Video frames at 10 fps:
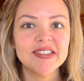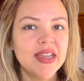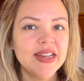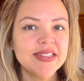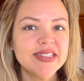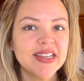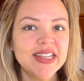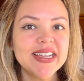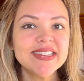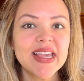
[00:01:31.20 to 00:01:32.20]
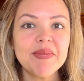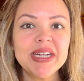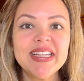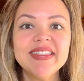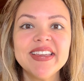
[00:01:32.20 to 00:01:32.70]
In a study
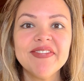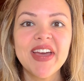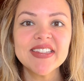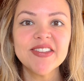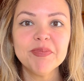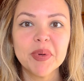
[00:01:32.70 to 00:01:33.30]
examining the effects of